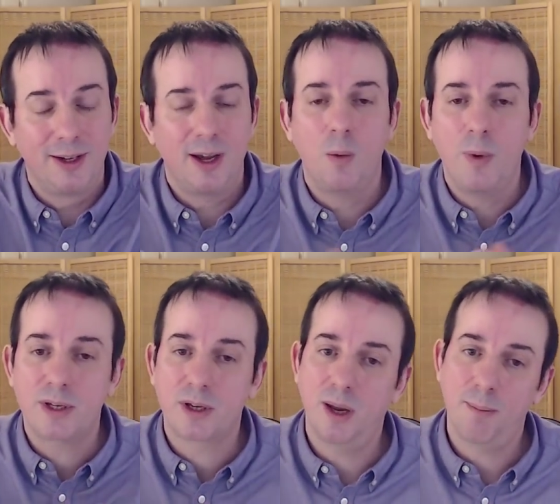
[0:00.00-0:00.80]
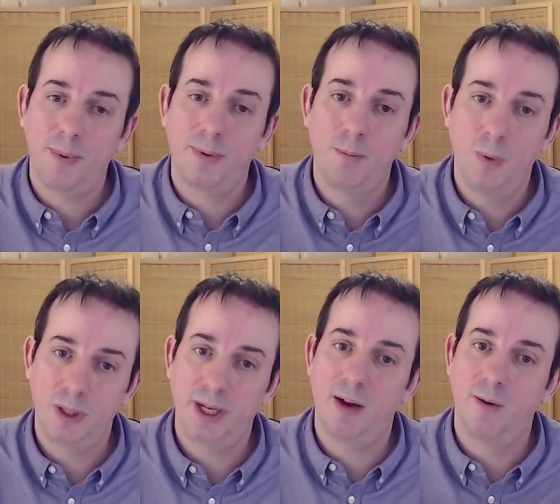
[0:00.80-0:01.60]
And we skip
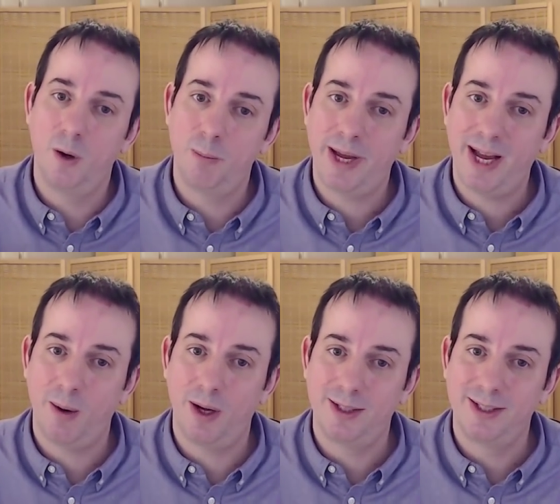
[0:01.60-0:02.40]
building our own power.